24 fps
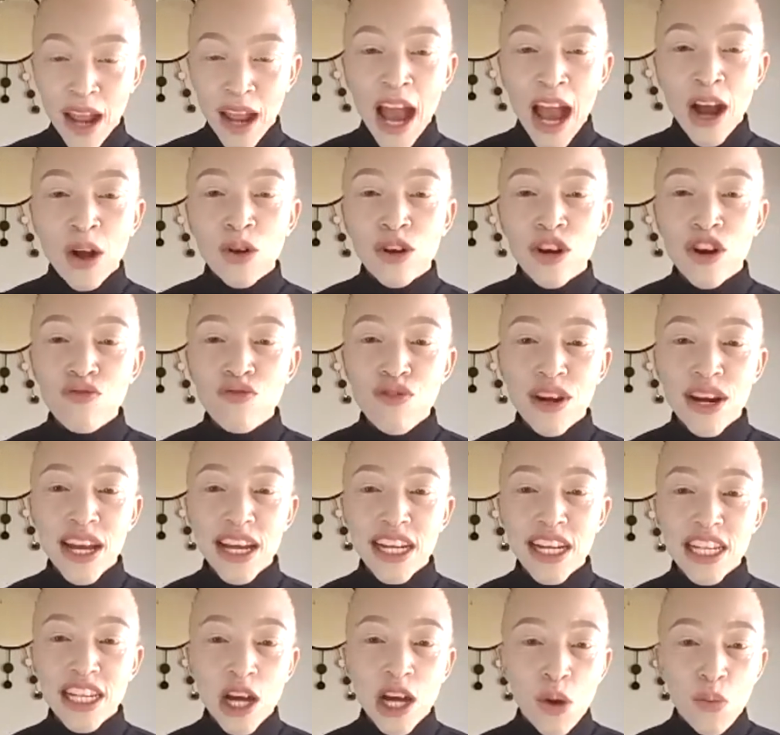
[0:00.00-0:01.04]
I couldn't
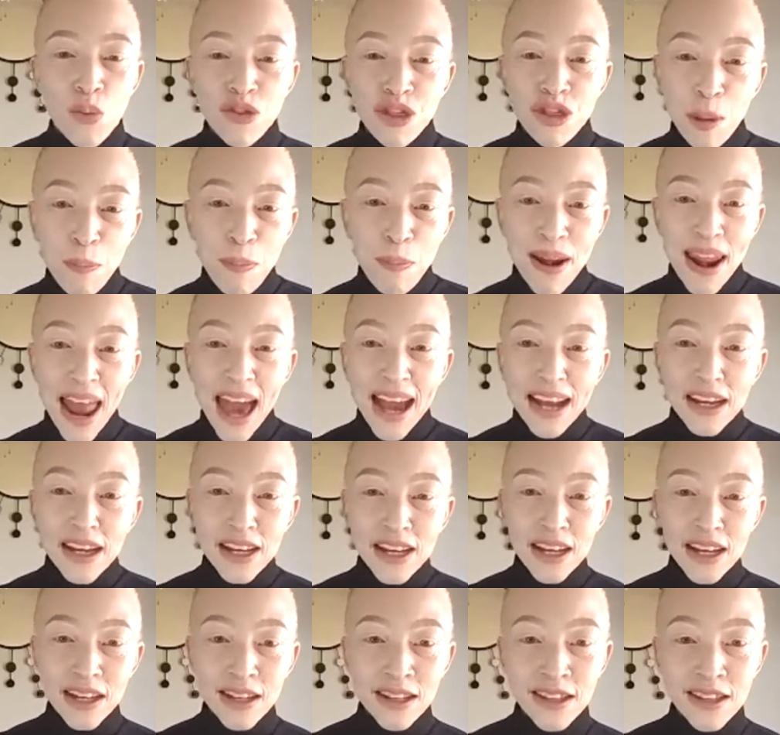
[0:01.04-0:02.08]
relate with the black
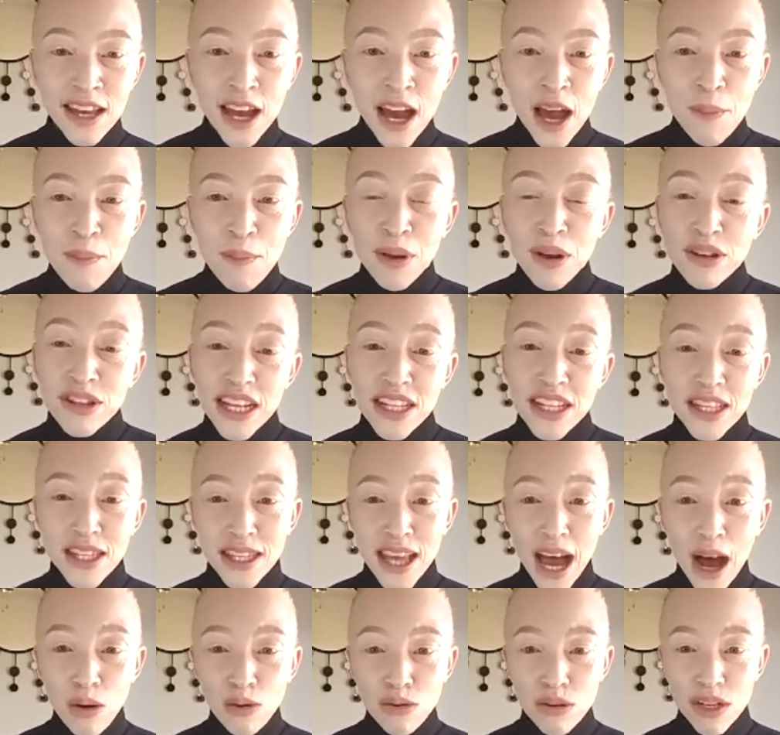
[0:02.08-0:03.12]
kids because I
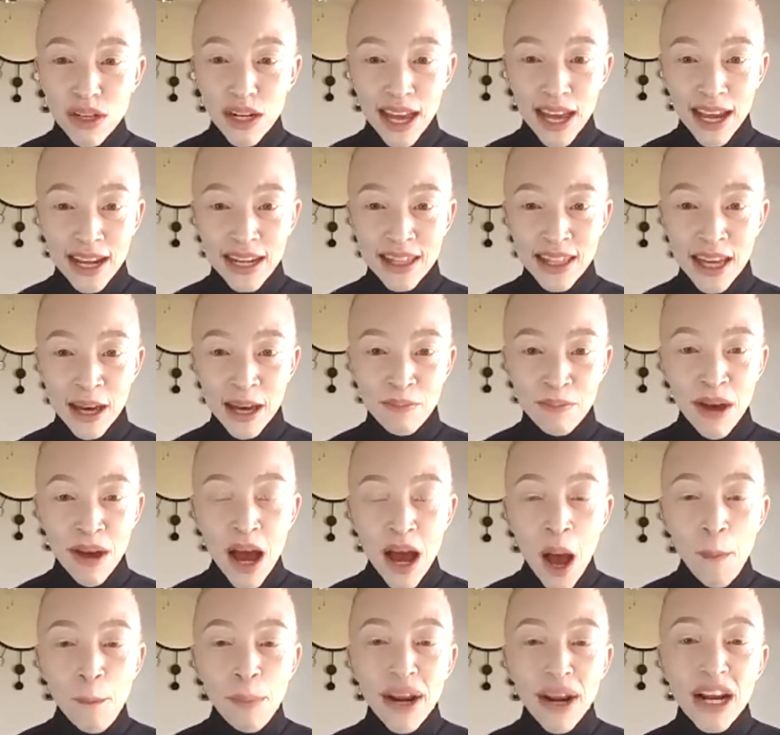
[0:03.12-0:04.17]
sound like them,
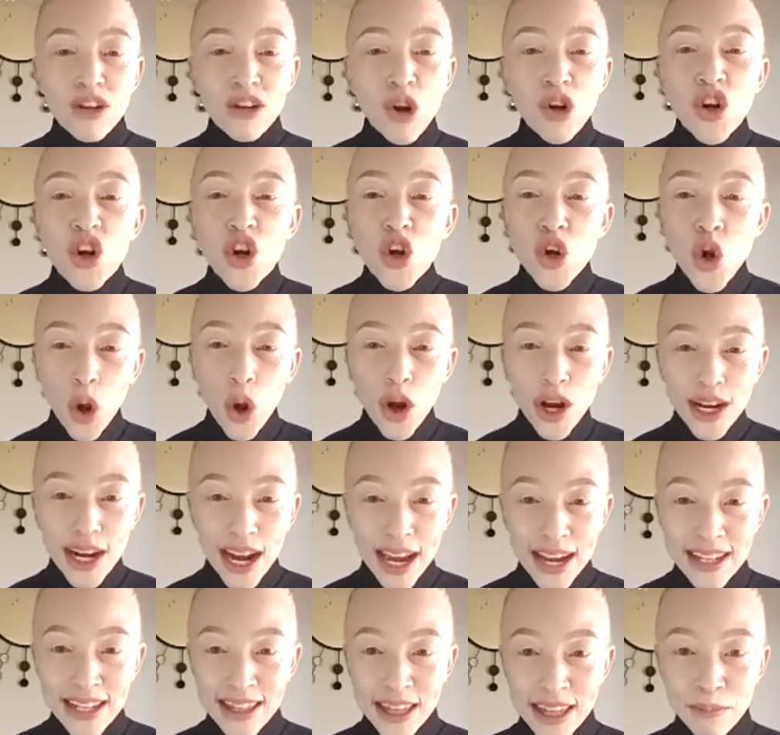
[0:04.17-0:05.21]
but I don't look
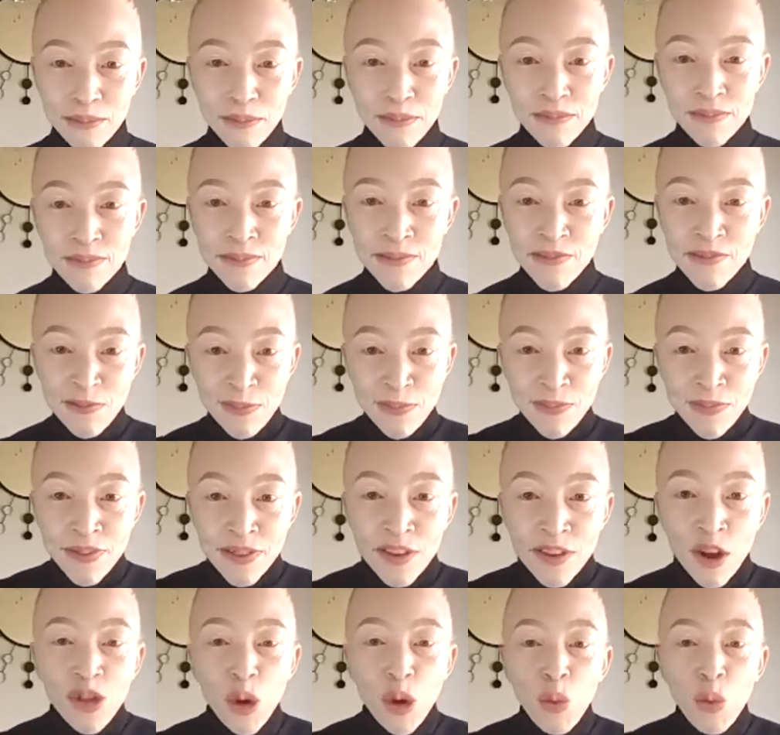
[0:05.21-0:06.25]
like them.
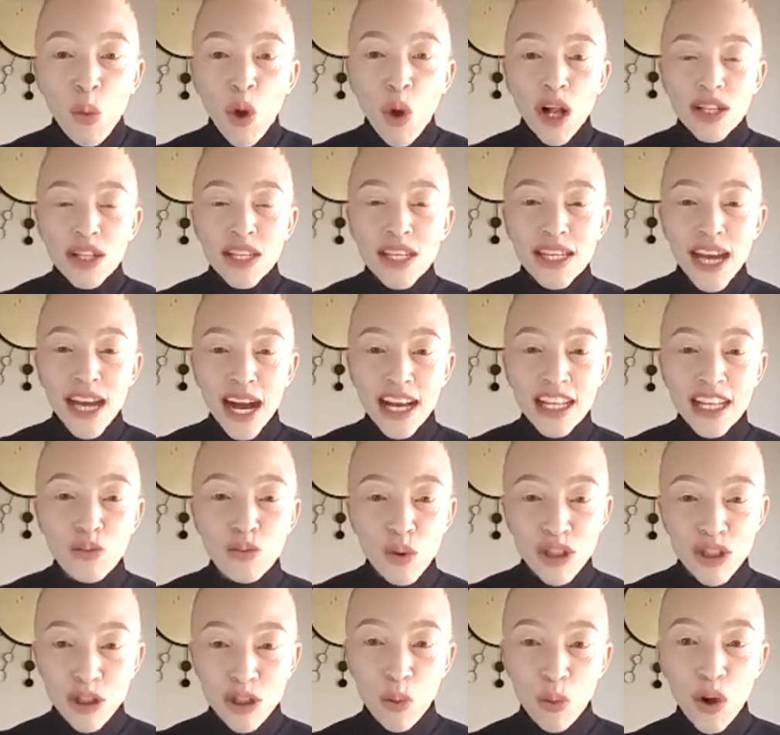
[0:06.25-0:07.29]
Now, the world does
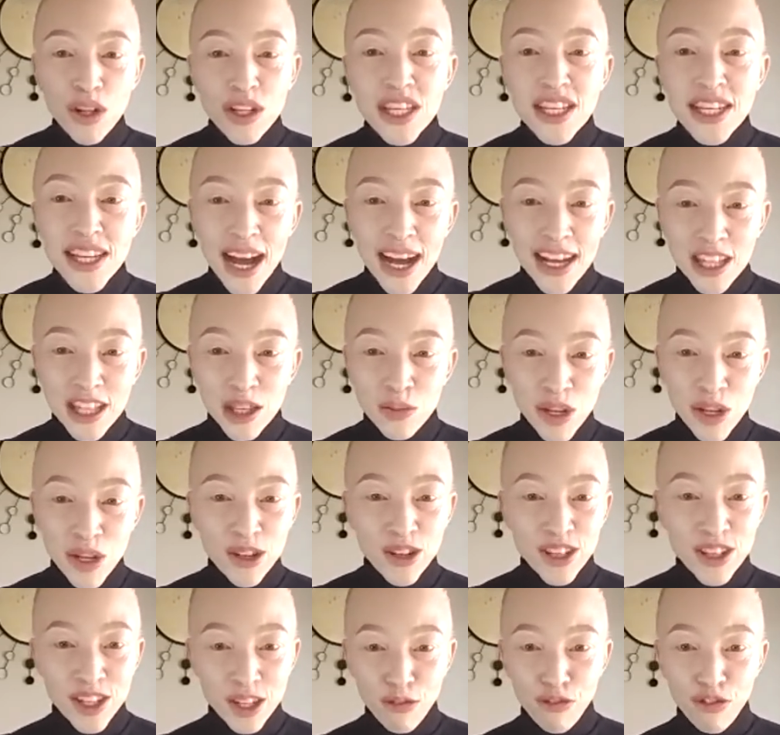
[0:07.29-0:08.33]
what the world does when
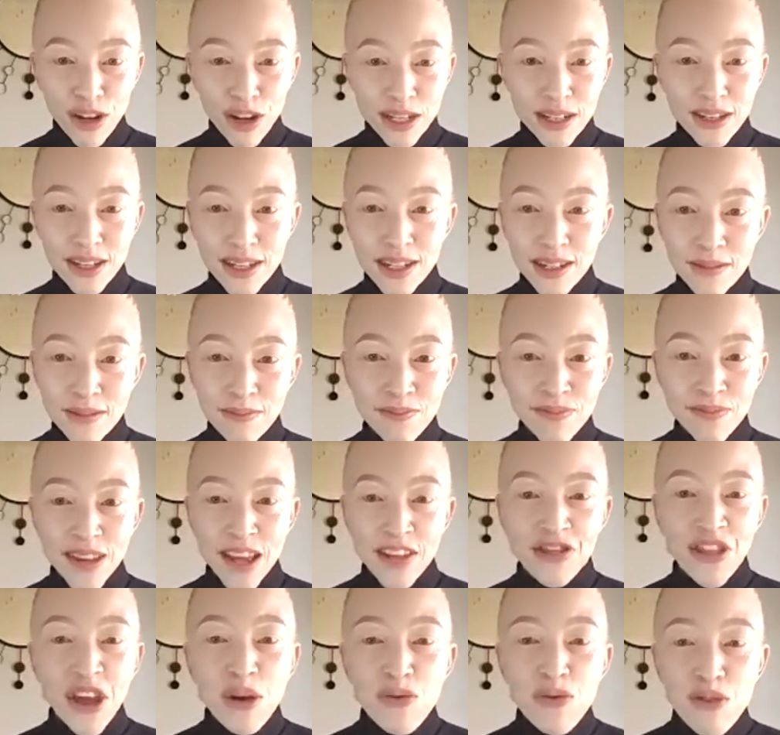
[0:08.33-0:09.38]
you're different.
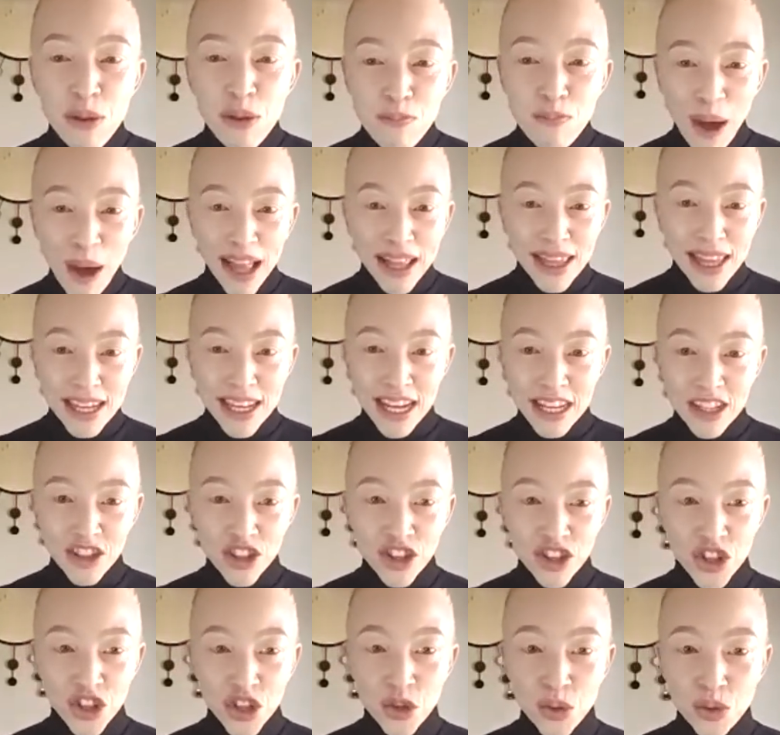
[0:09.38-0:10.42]
They rebel
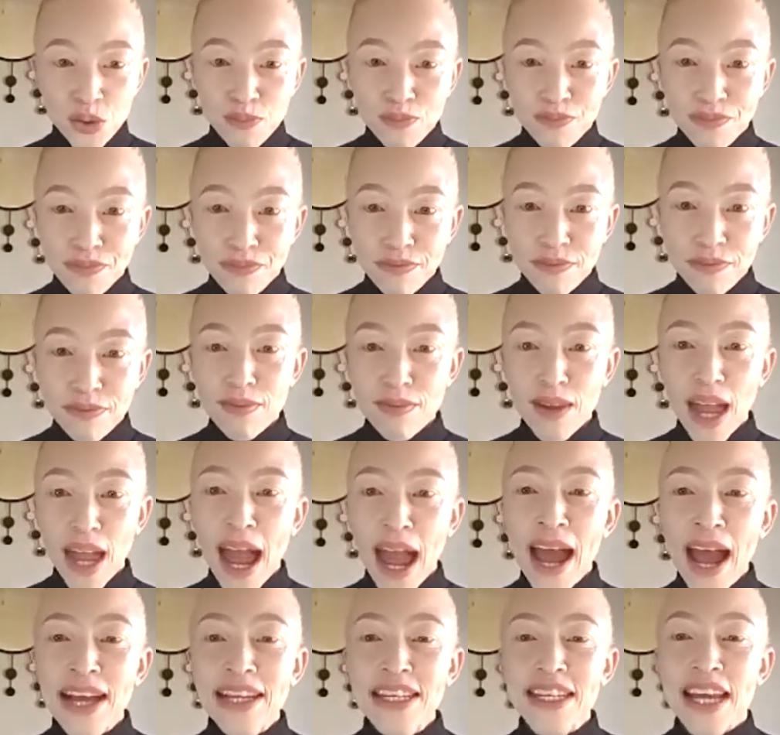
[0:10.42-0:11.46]
against you.
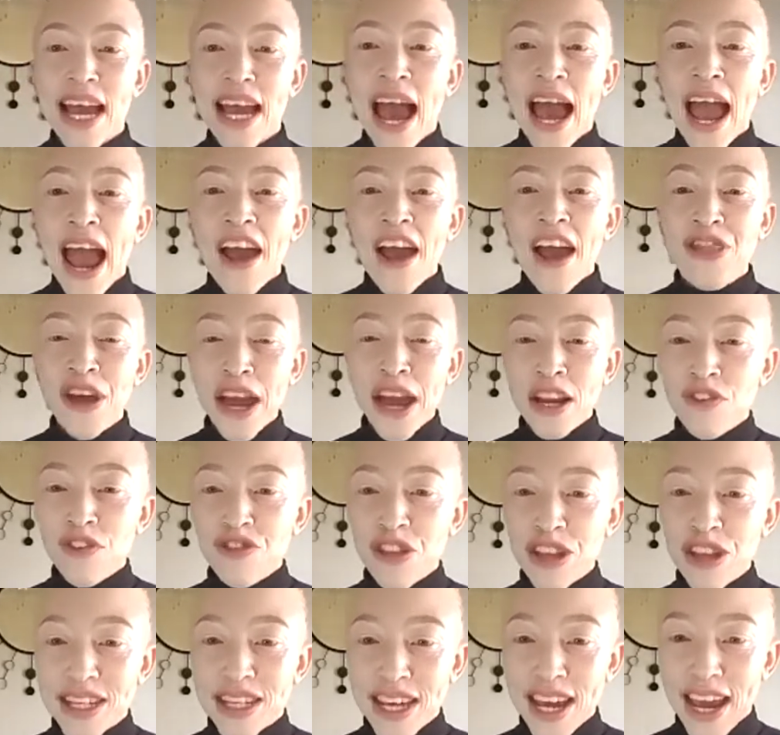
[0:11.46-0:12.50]
And at the end
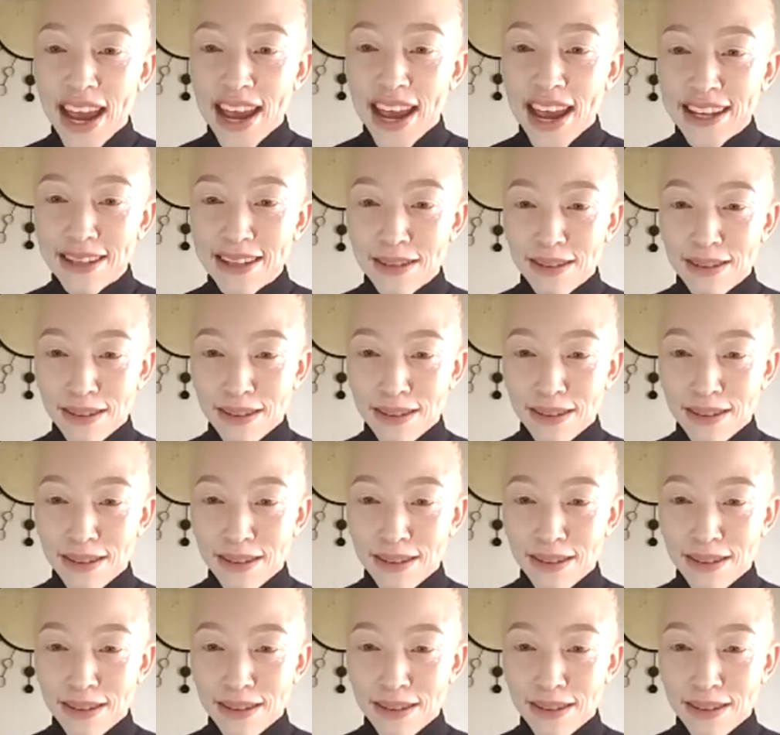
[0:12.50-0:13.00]
of the day,